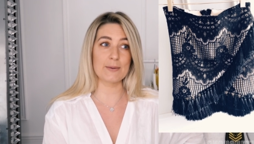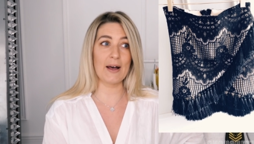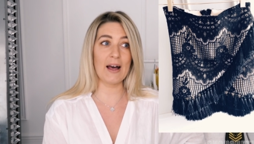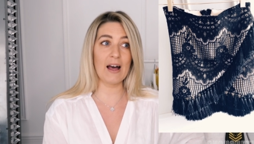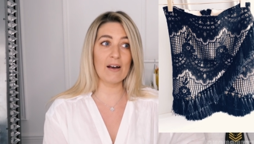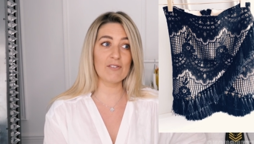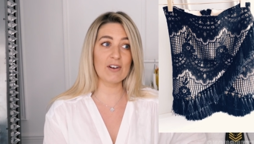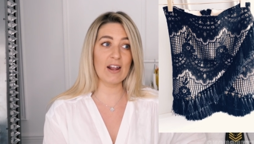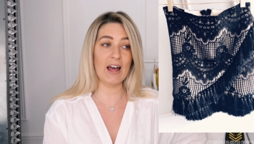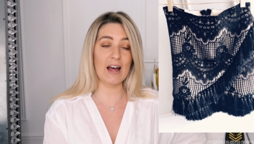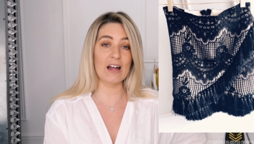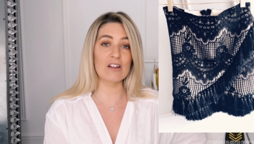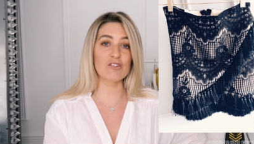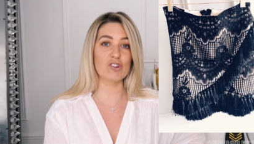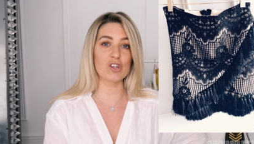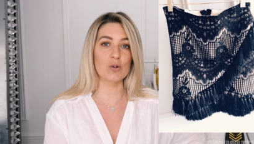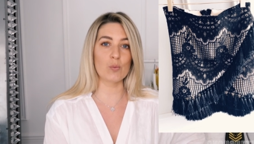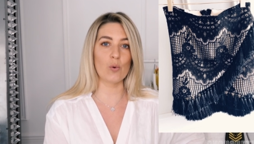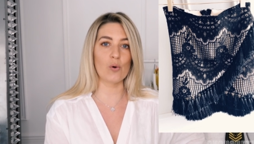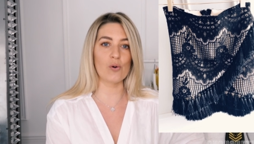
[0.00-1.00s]
So I haven't
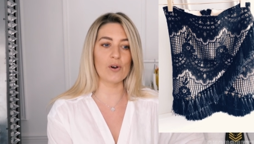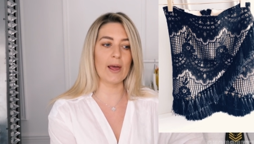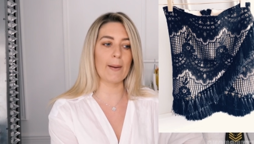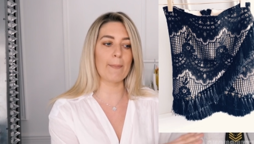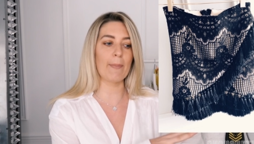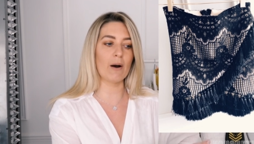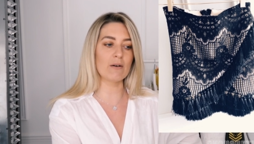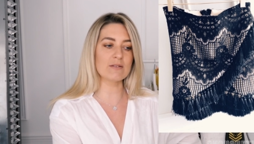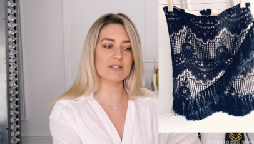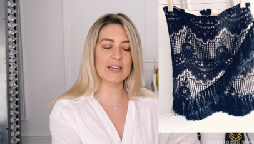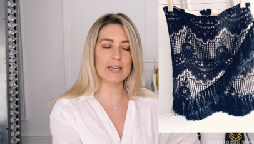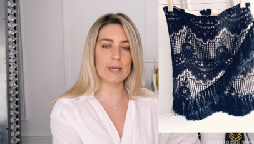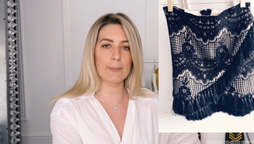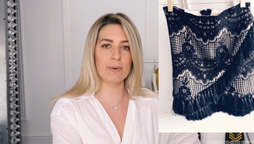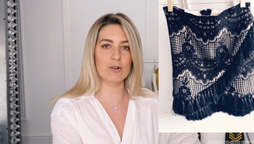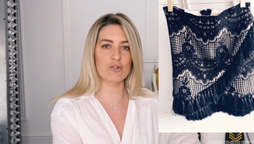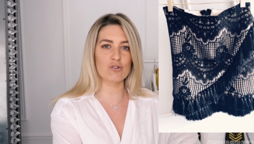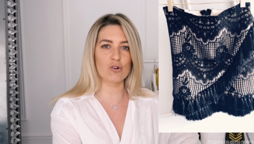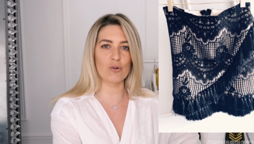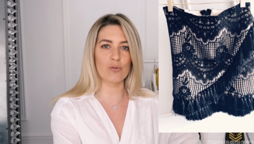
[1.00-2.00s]
actually worn it, but I'll take a
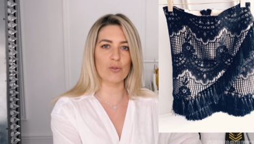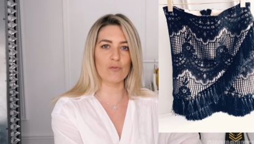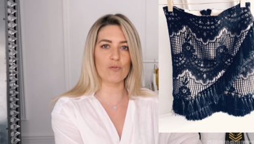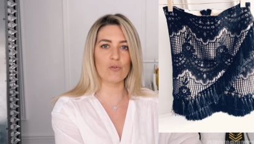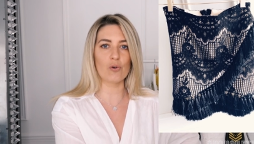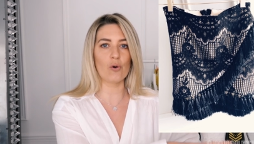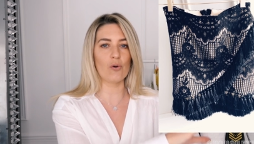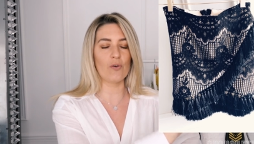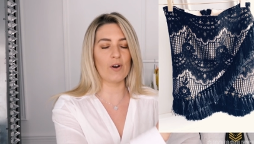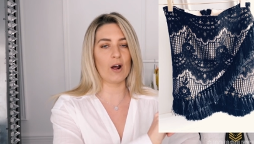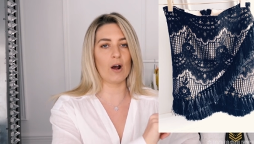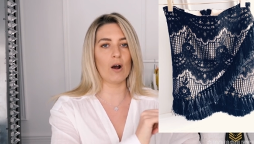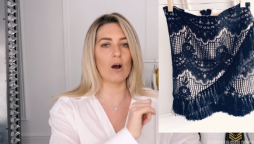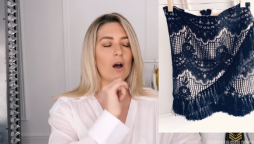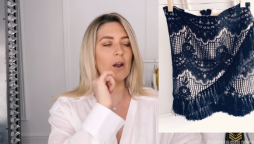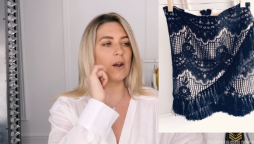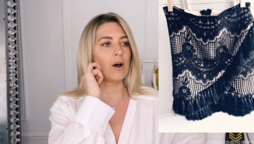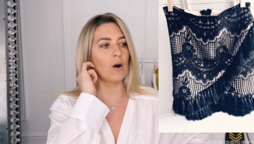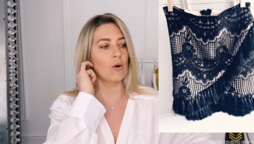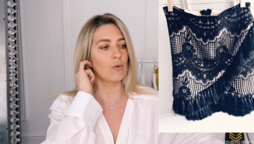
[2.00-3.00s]
picture on the floor and I'll,
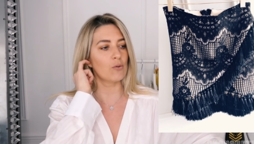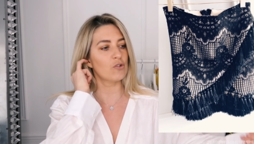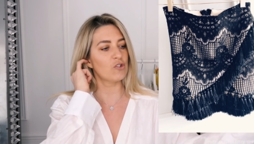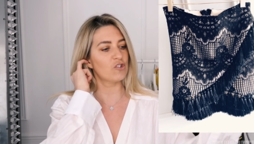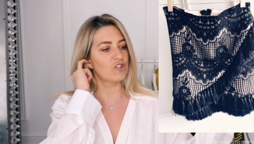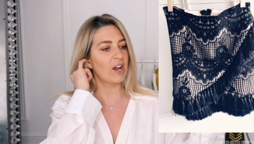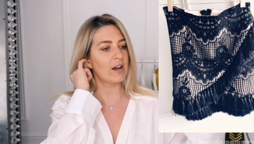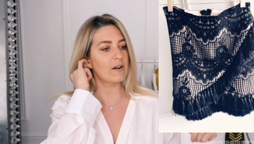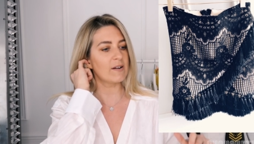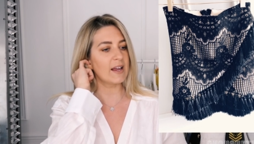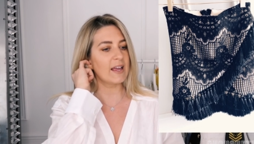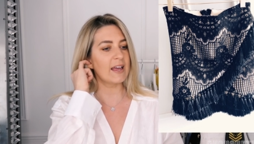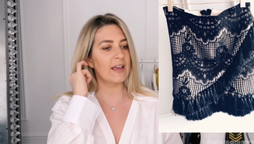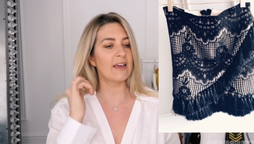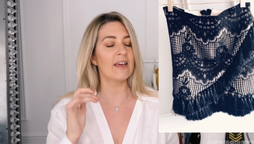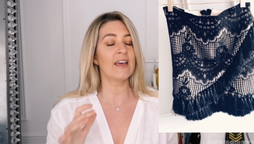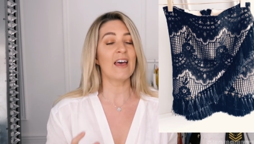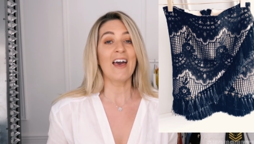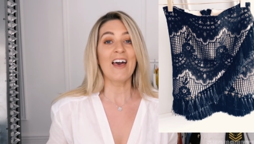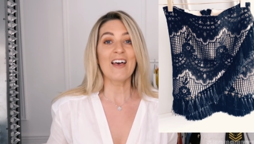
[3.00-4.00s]
and I'll share it
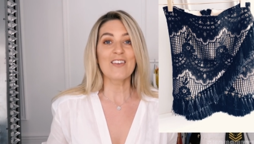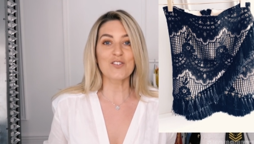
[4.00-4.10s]
here.